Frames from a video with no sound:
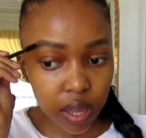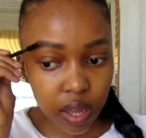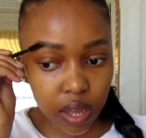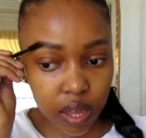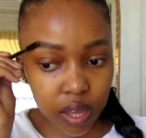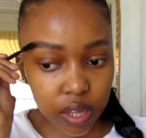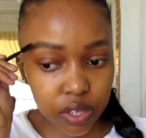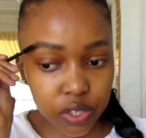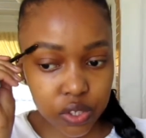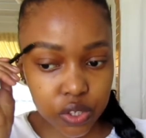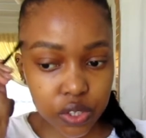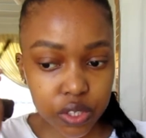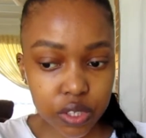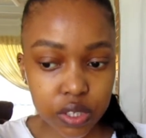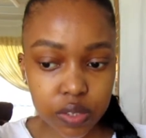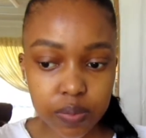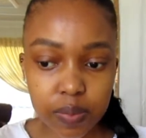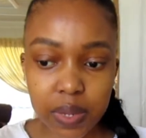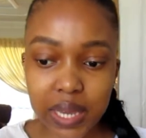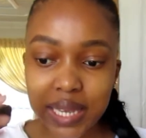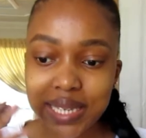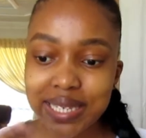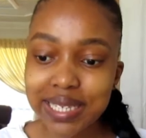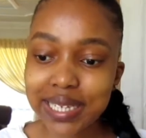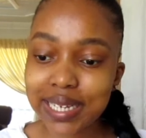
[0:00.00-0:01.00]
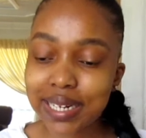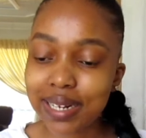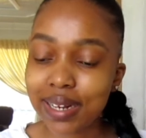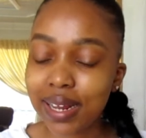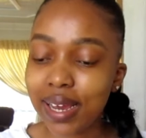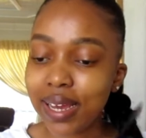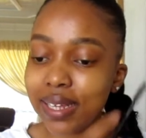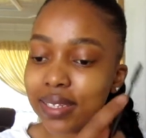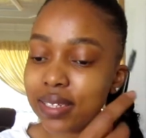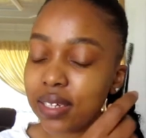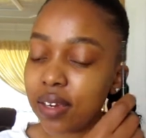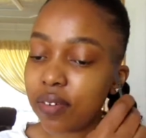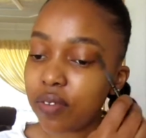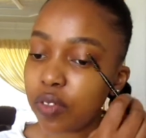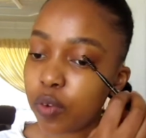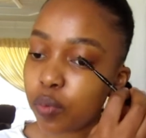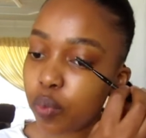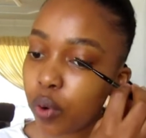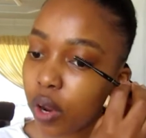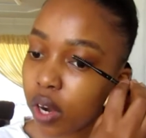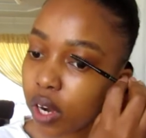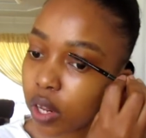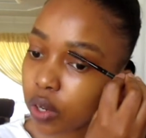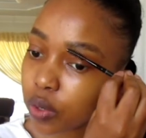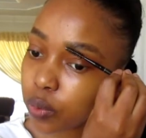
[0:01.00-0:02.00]
It just makes it lighter if the
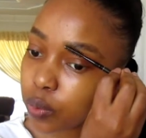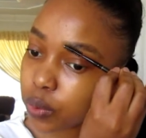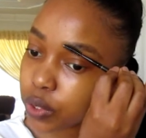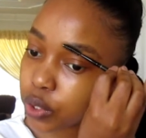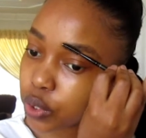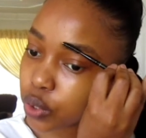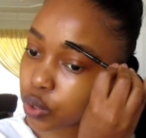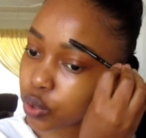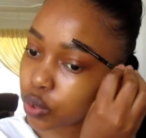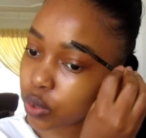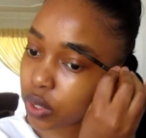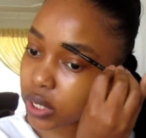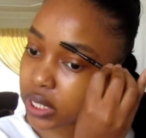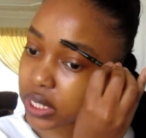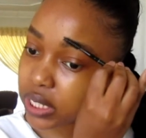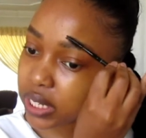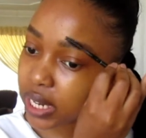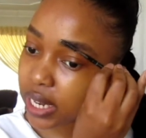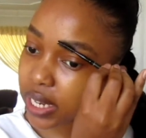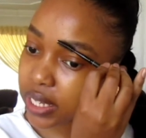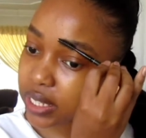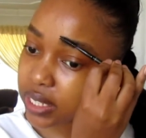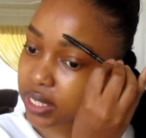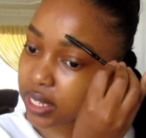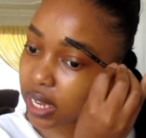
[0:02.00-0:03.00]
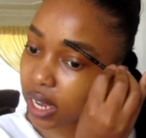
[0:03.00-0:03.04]
product was too intense,